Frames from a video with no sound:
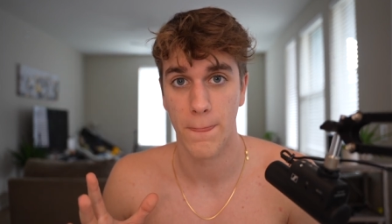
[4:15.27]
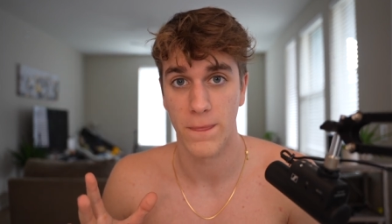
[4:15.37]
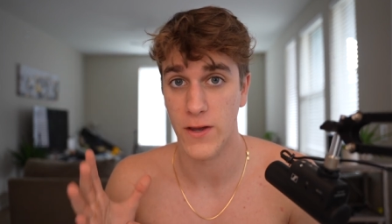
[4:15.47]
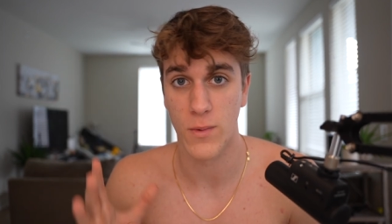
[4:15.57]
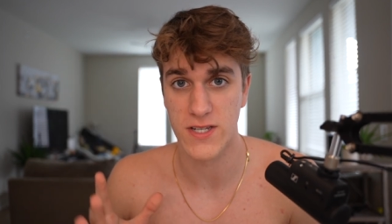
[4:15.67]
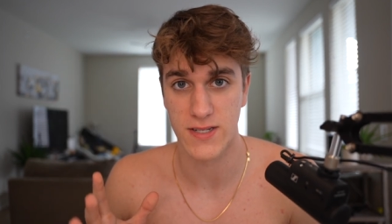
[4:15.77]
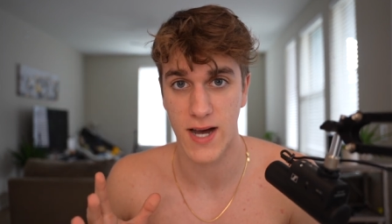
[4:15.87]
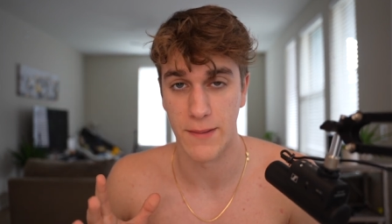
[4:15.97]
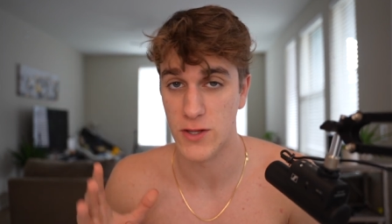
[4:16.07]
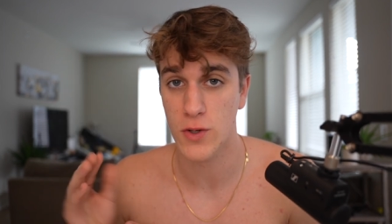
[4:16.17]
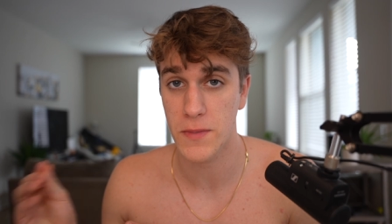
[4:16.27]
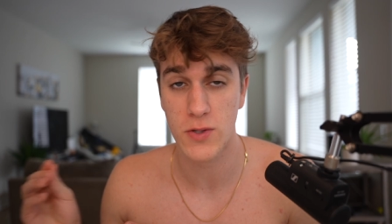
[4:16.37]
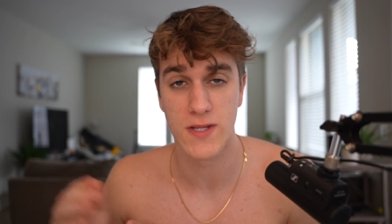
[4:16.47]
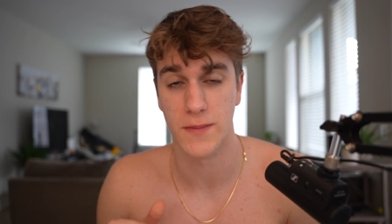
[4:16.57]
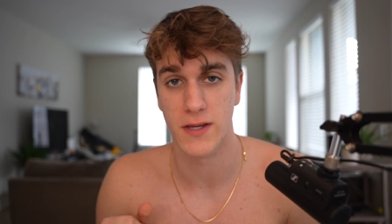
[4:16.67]
that you're wasting time, that you could be
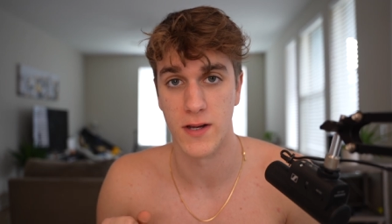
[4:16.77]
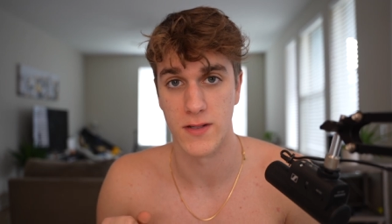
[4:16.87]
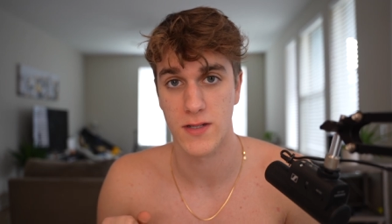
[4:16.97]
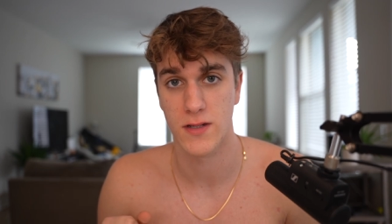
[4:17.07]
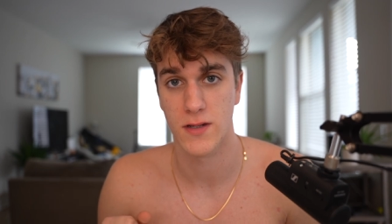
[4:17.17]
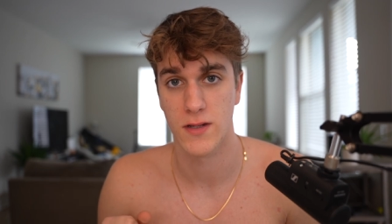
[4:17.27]
doing something else.